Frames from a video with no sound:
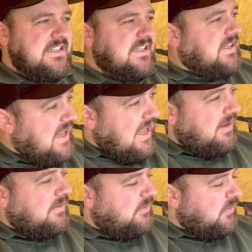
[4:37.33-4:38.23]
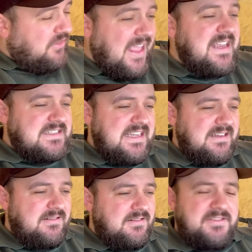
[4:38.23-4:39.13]
yeah, that is it.
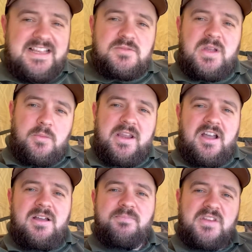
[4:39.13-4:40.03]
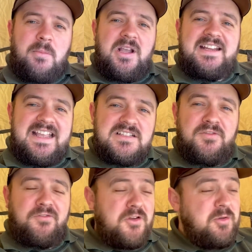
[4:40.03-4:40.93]
That's where we are. I'm going to get some
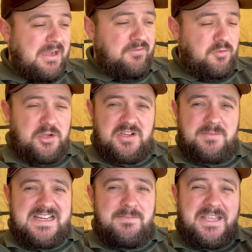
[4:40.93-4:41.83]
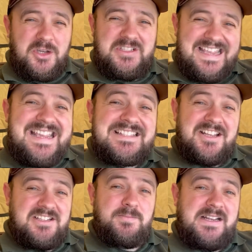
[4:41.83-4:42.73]
food out for you in a minute because Easter
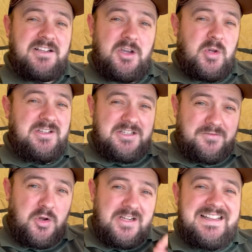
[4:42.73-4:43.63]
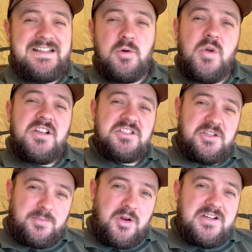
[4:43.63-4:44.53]
has been and gone, and I've got a little
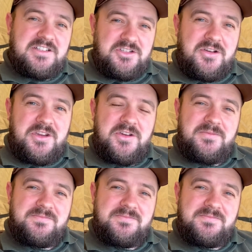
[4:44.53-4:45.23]
surprise to show you.